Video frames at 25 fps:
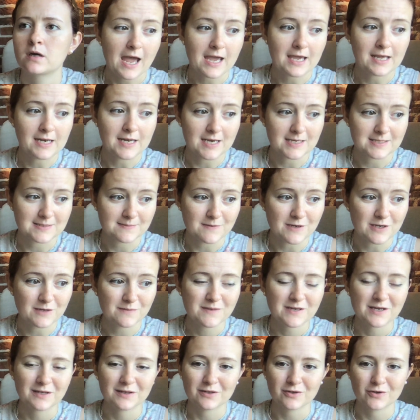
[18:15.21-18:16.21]
it has made
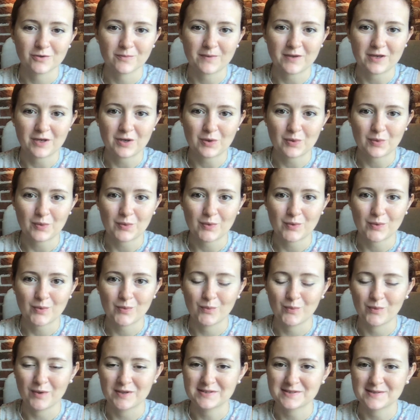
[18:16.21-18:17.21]
me a little bit
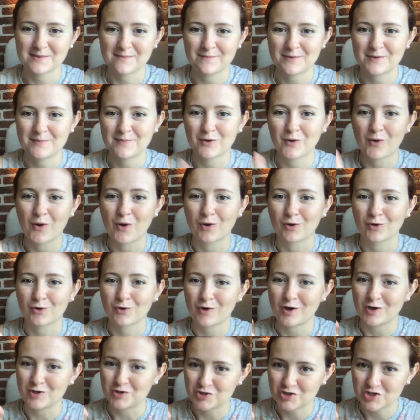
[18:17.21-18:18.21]
what some people call
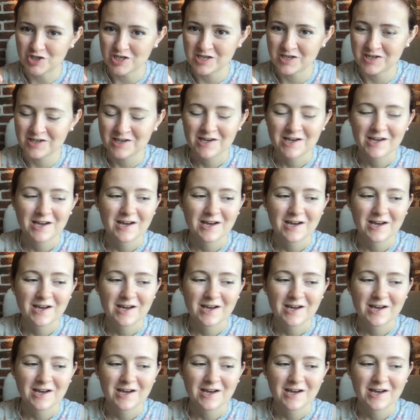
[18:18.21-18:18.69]
crunchy,